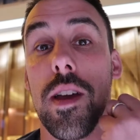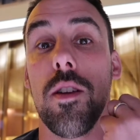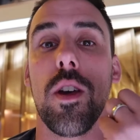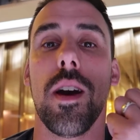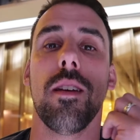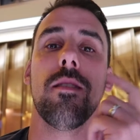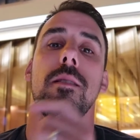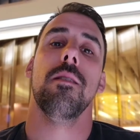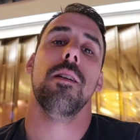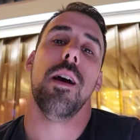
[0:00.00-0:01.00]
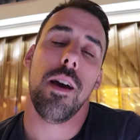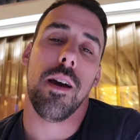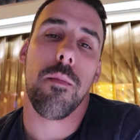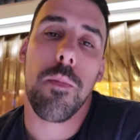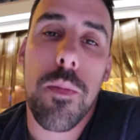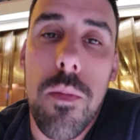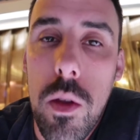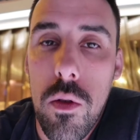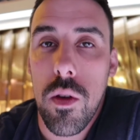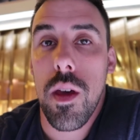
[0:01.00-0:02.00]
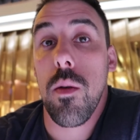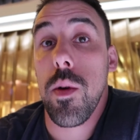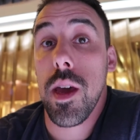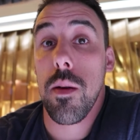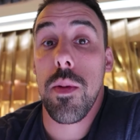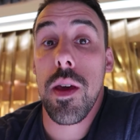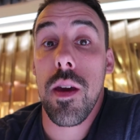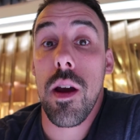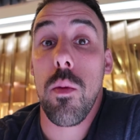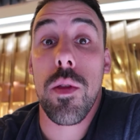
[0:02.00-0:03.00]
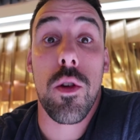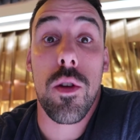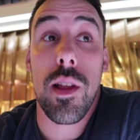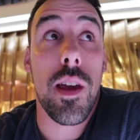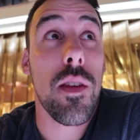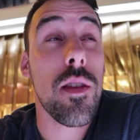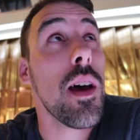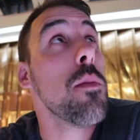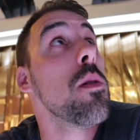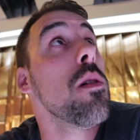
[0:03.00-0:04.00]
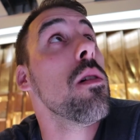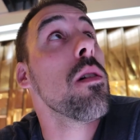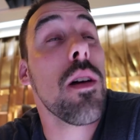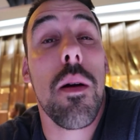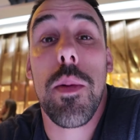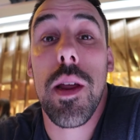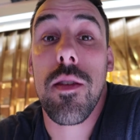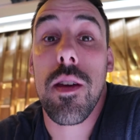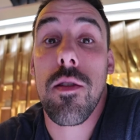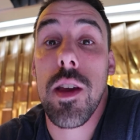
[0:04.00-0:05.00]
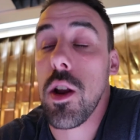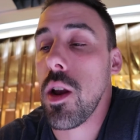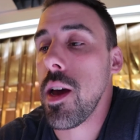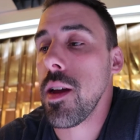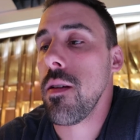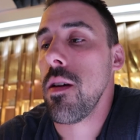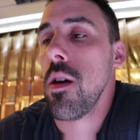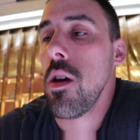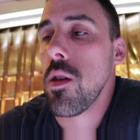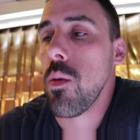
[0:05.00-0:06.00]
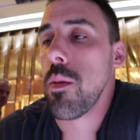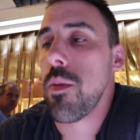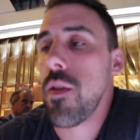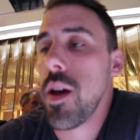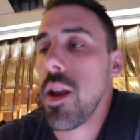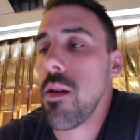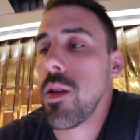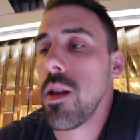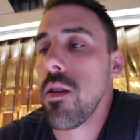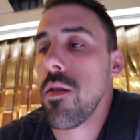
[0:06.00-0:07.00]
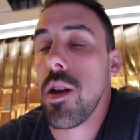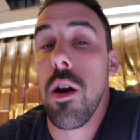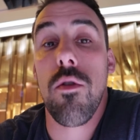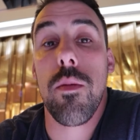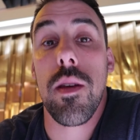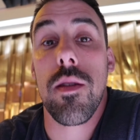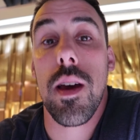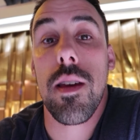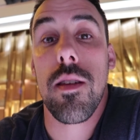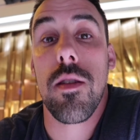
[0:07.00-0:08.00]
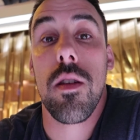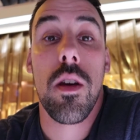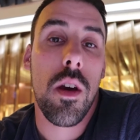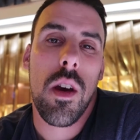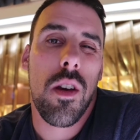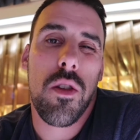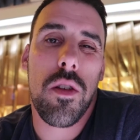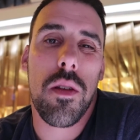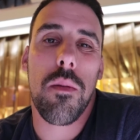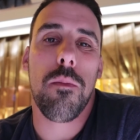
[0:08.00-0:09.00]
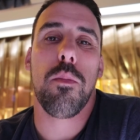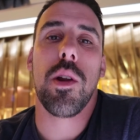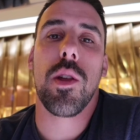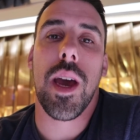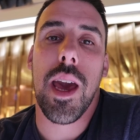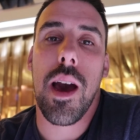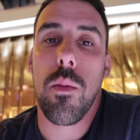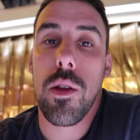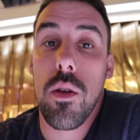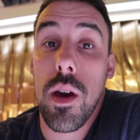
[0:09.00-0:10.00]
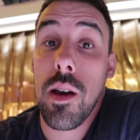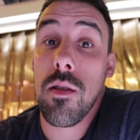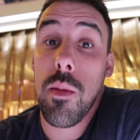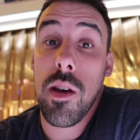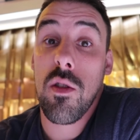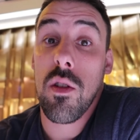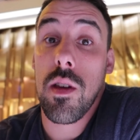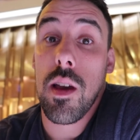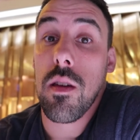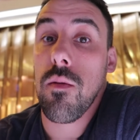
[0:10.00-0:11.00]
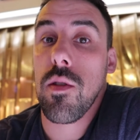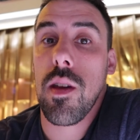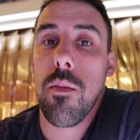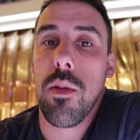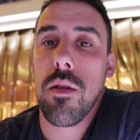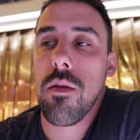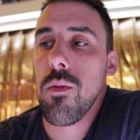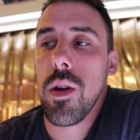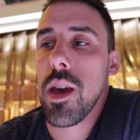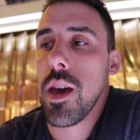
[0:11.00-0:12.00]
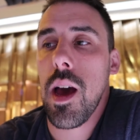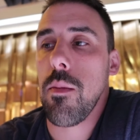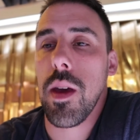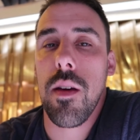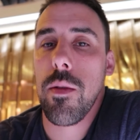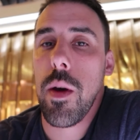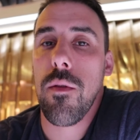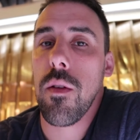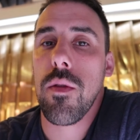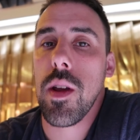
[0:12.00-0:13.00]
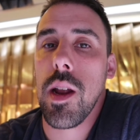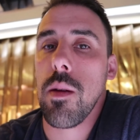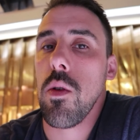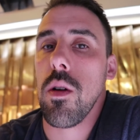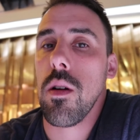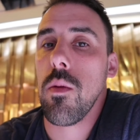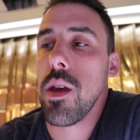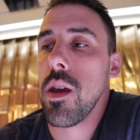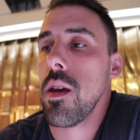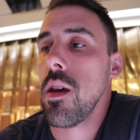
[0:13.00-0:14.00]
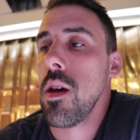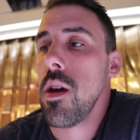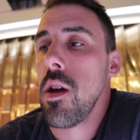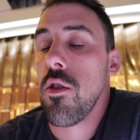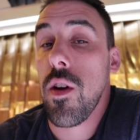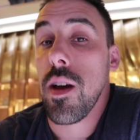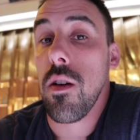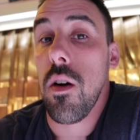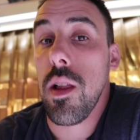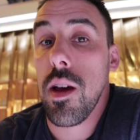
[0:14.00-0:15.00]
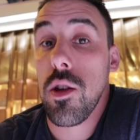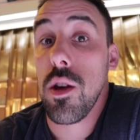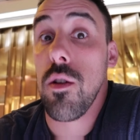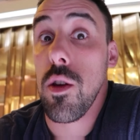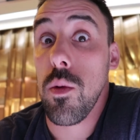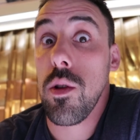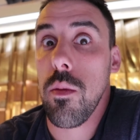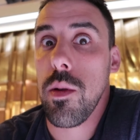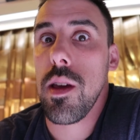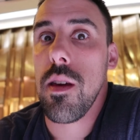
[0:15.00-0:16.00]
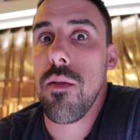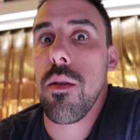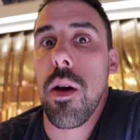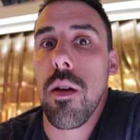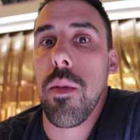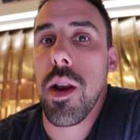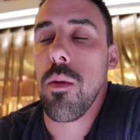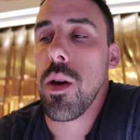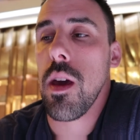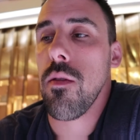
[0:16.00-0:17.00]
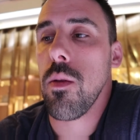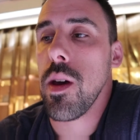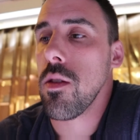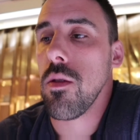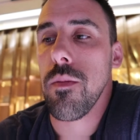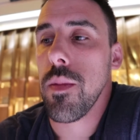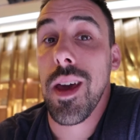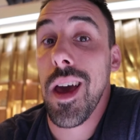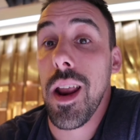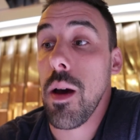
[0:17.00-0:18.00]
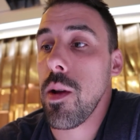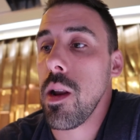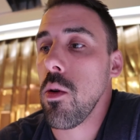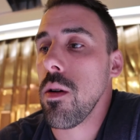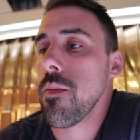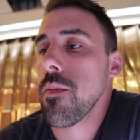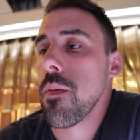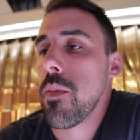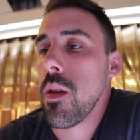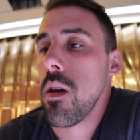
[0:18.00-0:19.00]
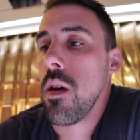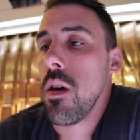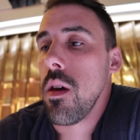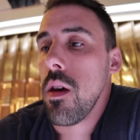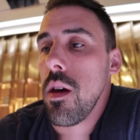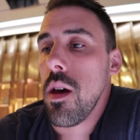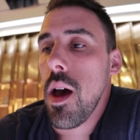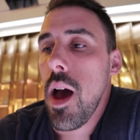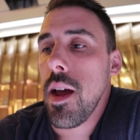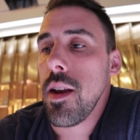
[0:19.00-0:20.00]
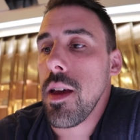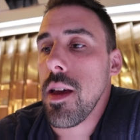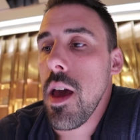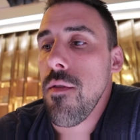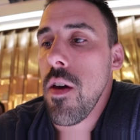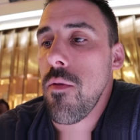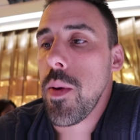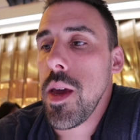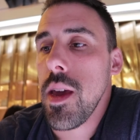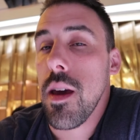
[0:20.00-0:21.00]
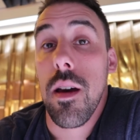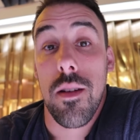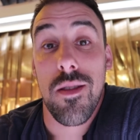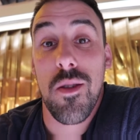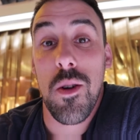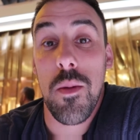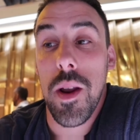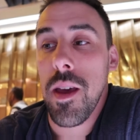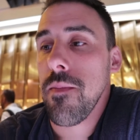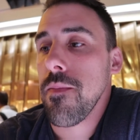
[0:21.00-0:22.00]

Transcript: range, guys, so that we can be there with just like the sample companies that you're seeing online. So we're going to provide AMDetails in 100mm sizes. It's just to bridge that gap when you guys are messaging us asking for samples. We can't be giving them out for free anymore. We tracked it all last year and you would not believe the amount of money we gave away, so it can't happen anymore. Andy, FFP, what's going on, buddy?